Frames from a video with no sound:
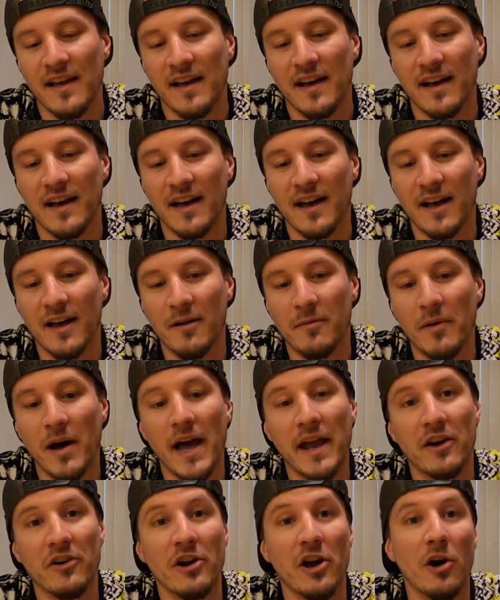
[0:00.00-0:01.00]
I
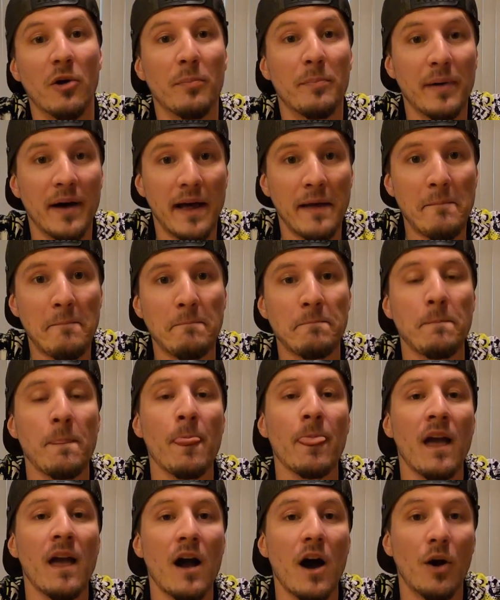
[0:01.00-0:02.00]
don't know, but
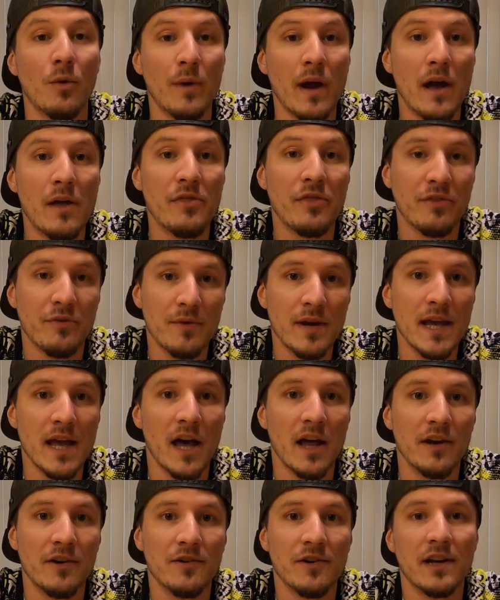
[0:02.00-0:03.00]
around
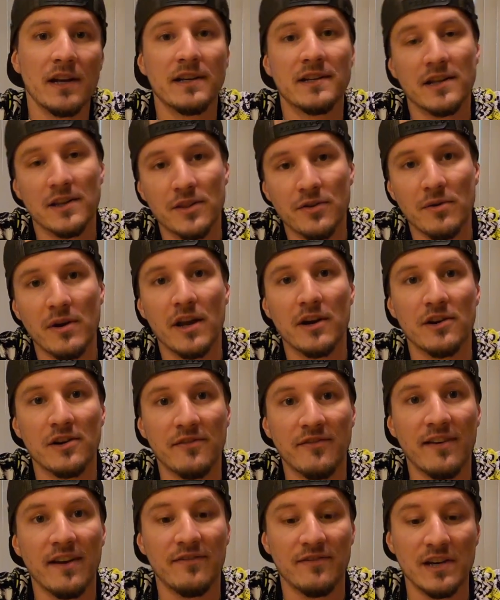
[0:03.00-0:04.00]
$300 to
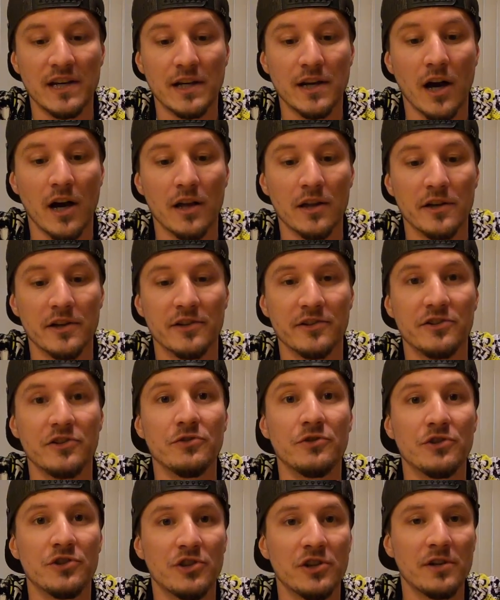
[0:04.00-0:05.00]
$350, you
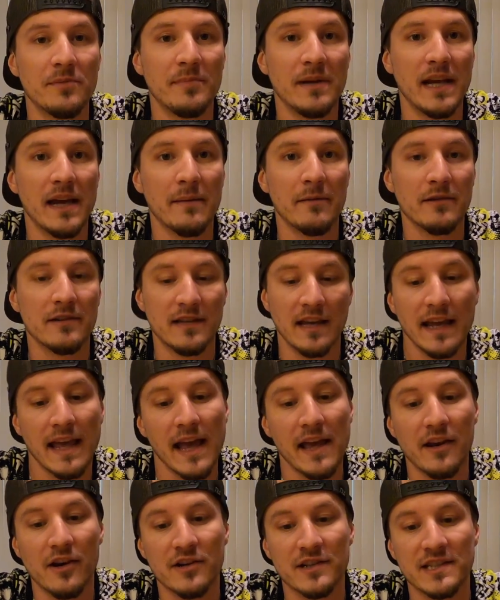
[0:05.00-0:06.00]
should be able to
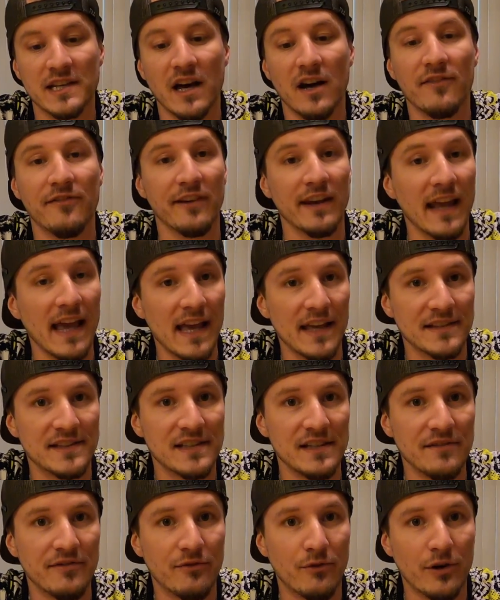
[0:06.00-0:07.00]
get yourself an
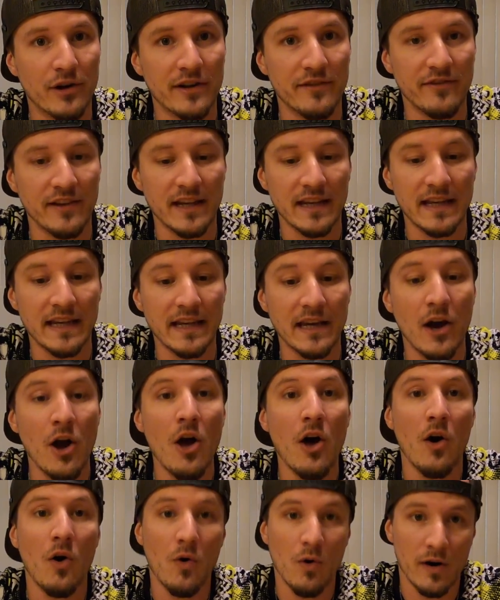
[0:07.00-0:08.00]
SD40 VE
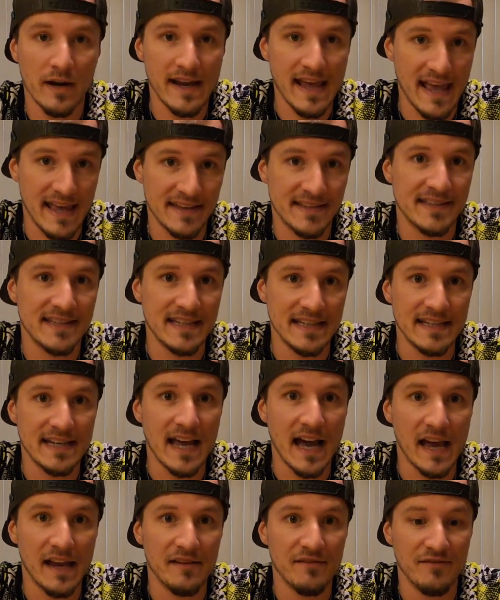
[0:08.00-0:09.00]
or an
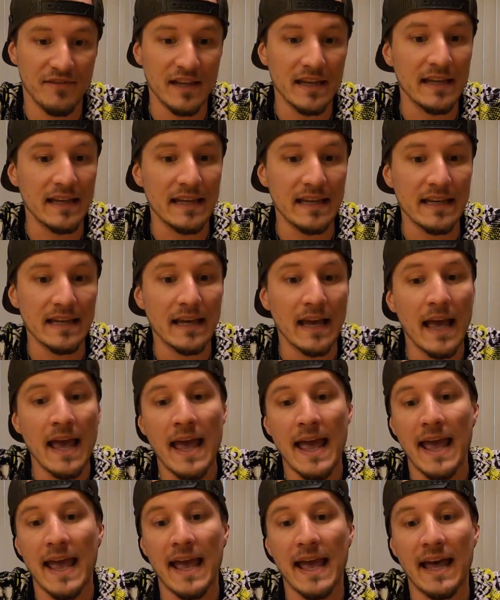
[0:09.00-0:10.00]
SD9 VE.
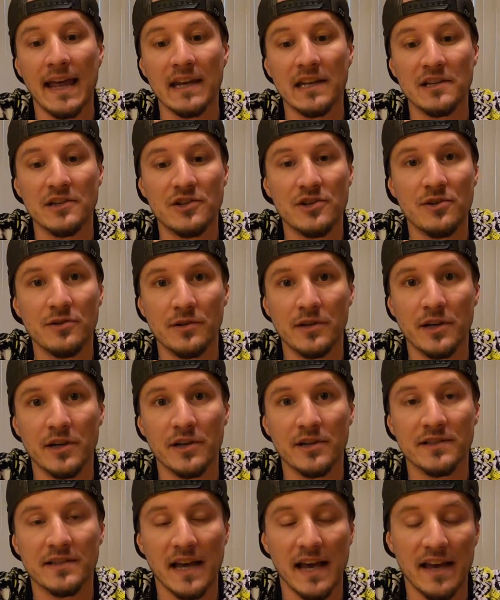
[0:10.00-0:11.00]
And in 2
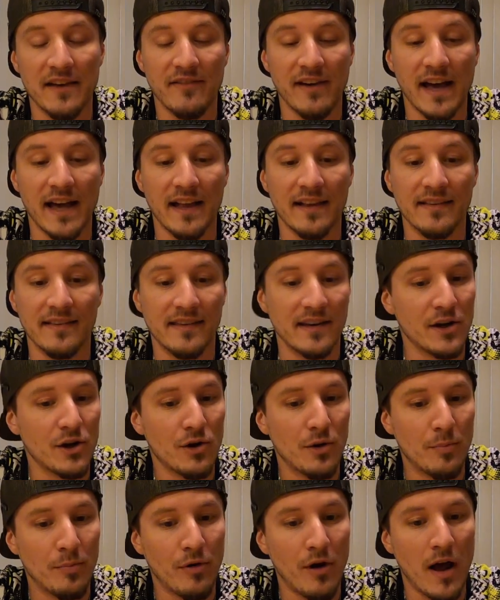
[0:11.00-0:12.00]
years, I have had
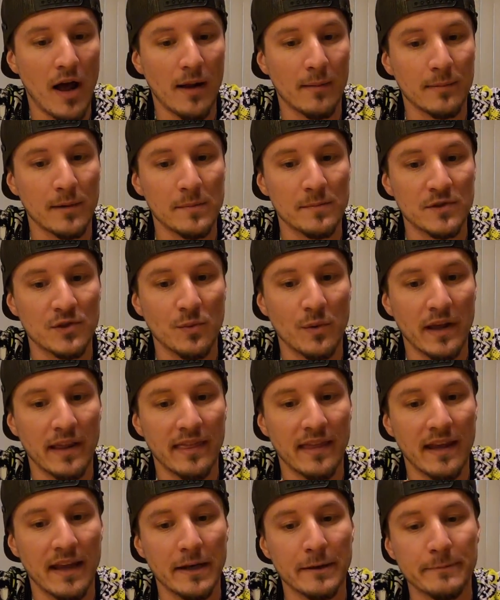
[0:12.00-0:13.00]
zero problems with
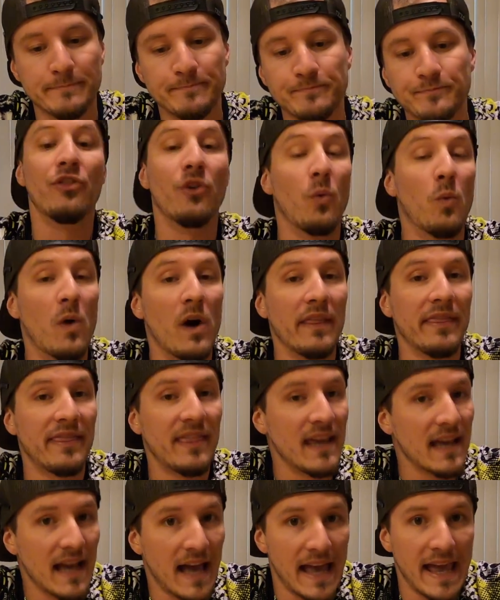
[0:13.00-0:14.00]
it. The one
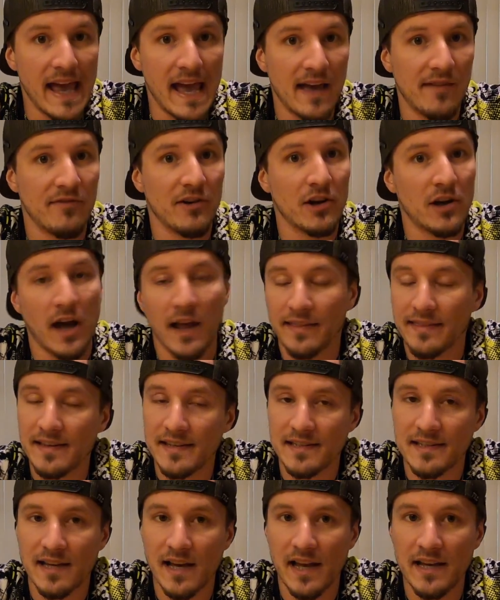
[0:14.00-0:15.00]
thing I ever got
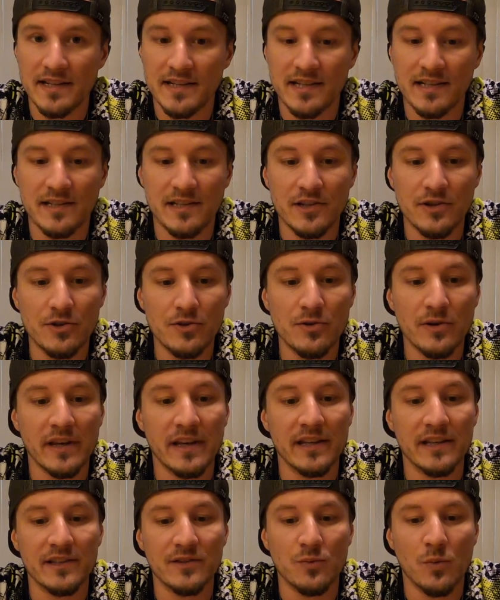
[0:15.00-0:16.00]
this gun to do
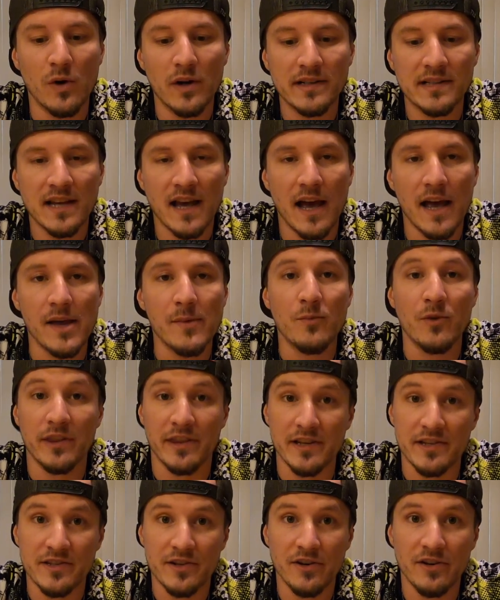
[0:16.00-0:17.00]
is one time with
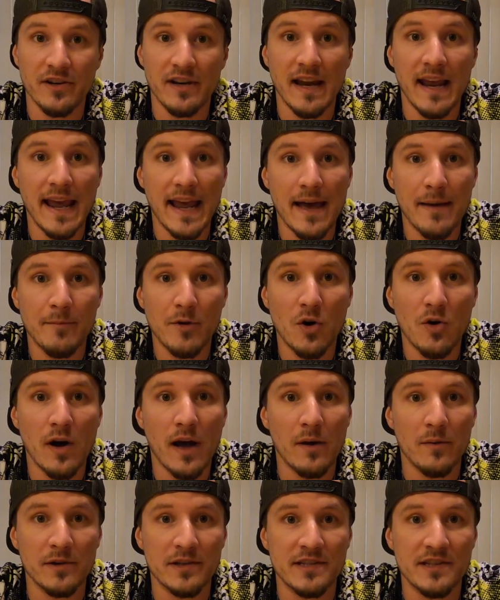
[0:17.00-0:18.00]
a certain ammo
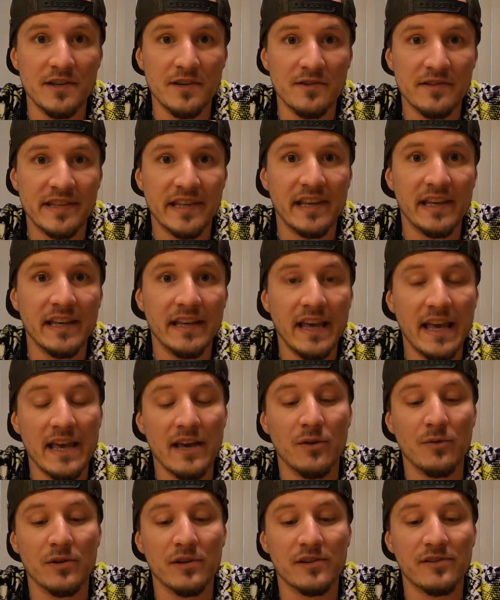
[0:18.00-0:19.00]
I was using. It
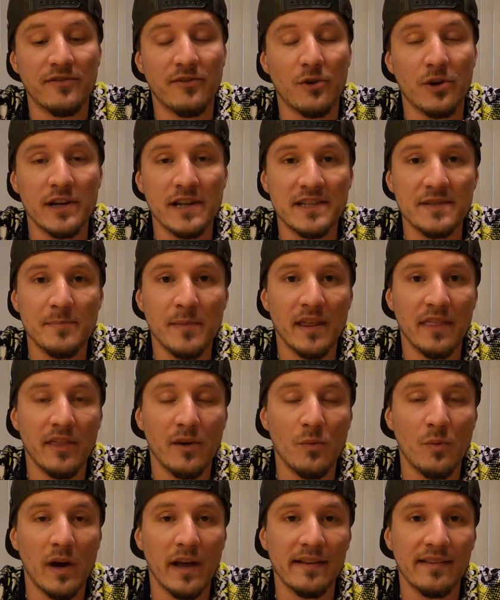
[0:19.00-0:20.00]
was 40 Smith &
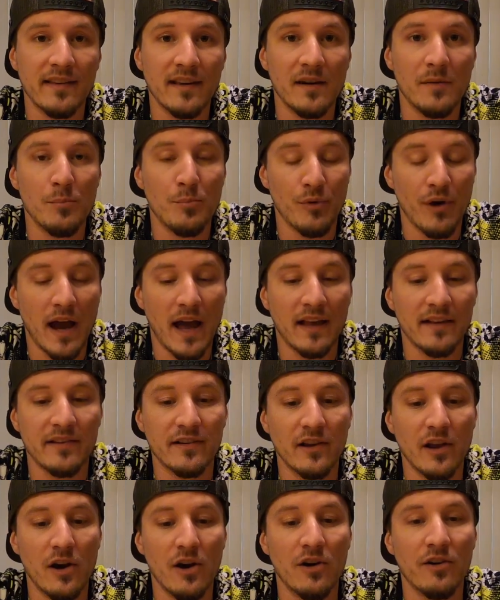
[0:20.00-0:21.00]
Wesson brass
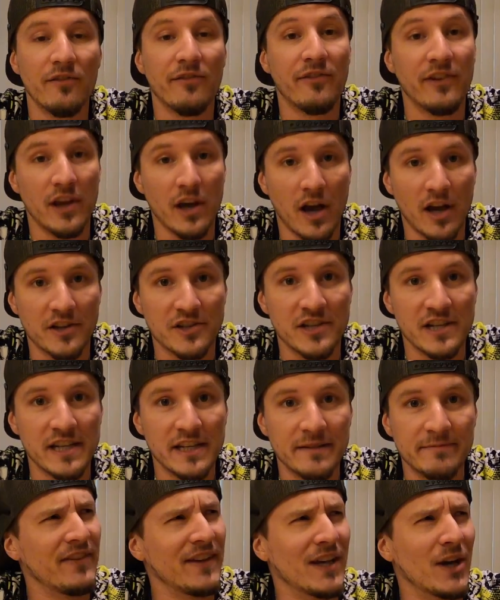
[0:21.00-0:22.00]
load Fiocchi.